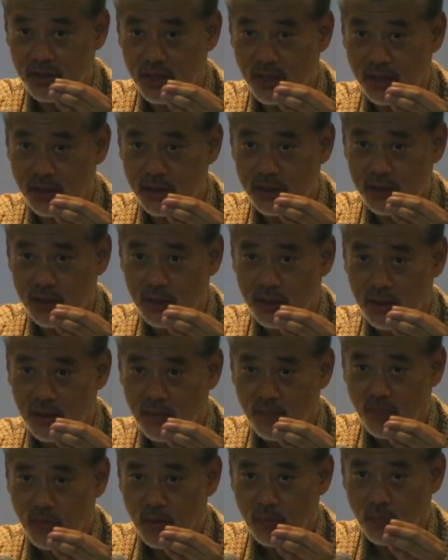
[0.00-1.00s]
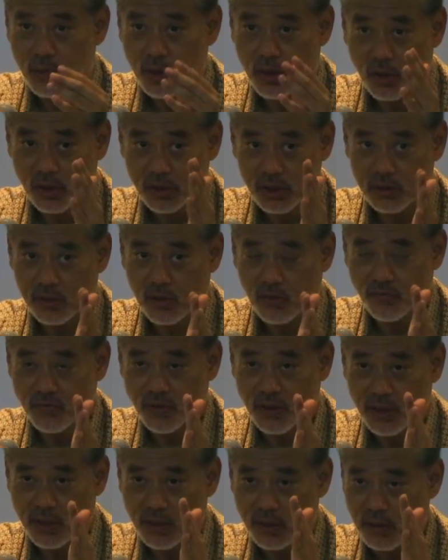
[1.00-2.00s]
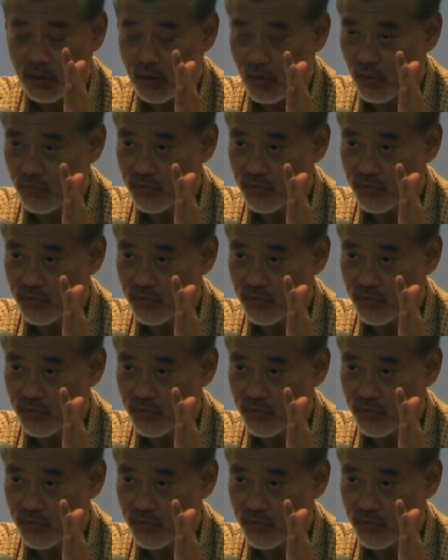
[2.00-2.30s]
drugs because of the